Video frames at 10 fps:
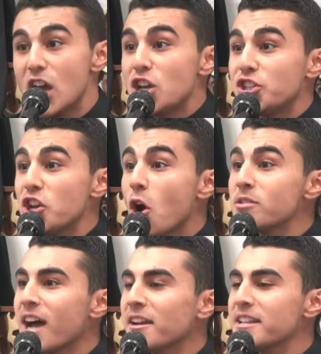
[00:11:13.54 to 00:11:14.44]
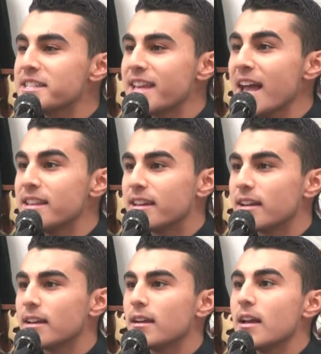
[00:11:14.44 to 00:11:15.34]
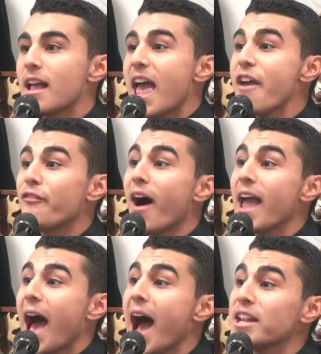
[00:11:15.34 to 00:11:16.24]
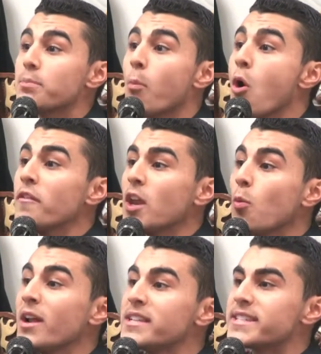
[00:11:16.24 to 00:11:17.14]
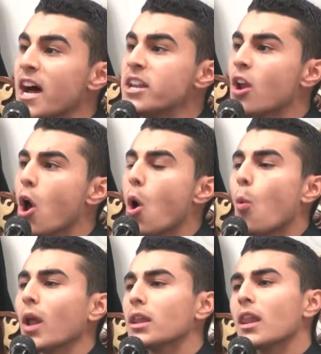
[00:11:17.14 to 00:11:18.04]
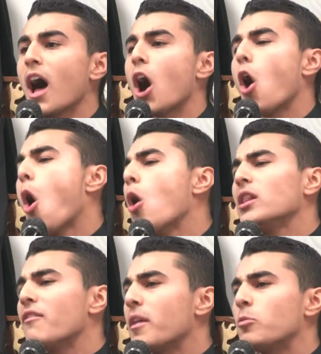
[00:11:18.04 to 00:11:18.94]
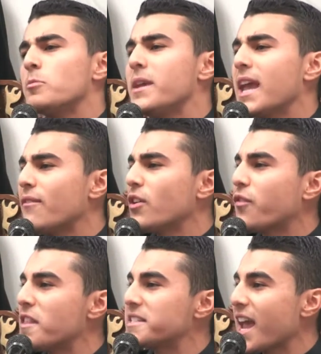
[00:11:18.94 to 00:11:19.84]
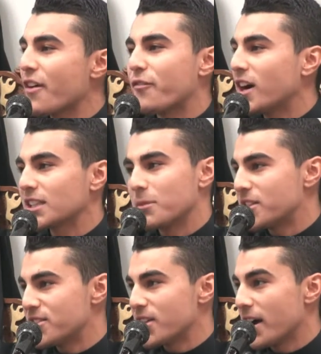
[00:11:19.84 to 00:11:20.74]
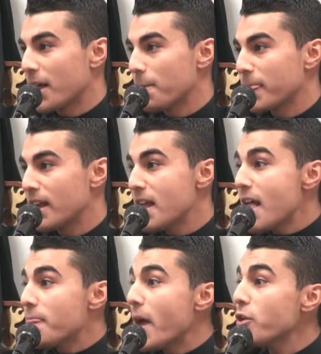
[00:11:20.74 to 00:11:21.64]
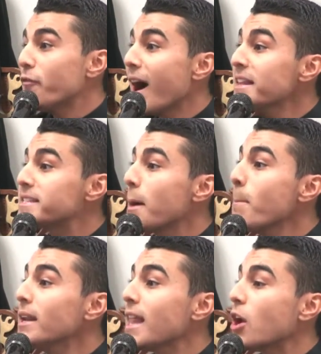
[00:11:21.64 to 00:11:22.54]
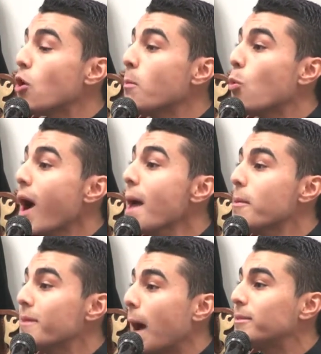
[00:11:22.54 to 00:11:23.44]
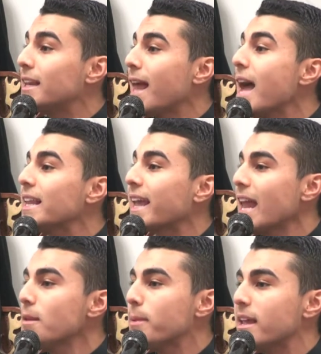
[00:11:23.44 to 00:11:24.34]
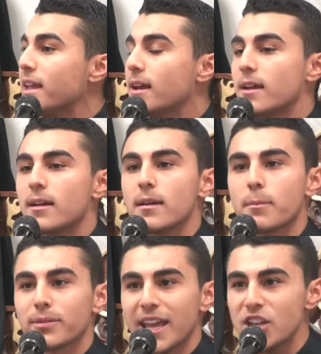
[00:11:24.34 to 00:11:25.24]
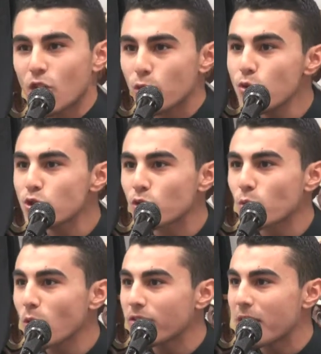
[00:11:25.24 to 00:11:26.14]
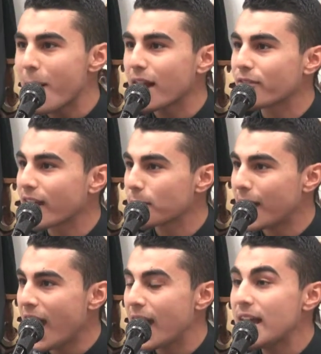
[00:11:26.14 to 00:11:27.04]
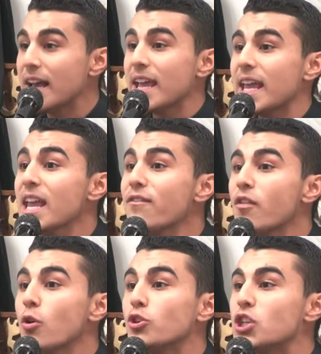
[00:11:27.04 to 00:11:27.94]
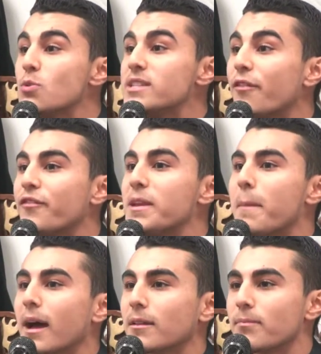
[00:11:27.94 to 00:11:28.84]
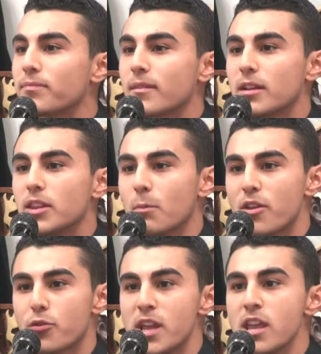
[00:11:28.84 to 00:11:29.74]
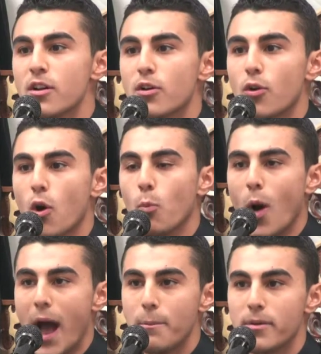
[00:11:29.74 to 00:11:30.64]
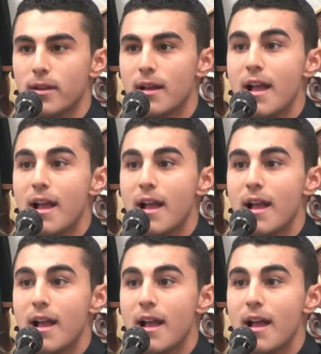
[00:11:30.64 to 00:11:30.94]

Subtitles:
She goes on and said, if I had more than one son, wallah, all of them would be given for the sake of Fatima al-Zahra. That you find somebody like Wahab ibn Abdullah al-Kalbi played a crucial role in the Battle of Karbala, even though she was a female. Number 3, Wahab.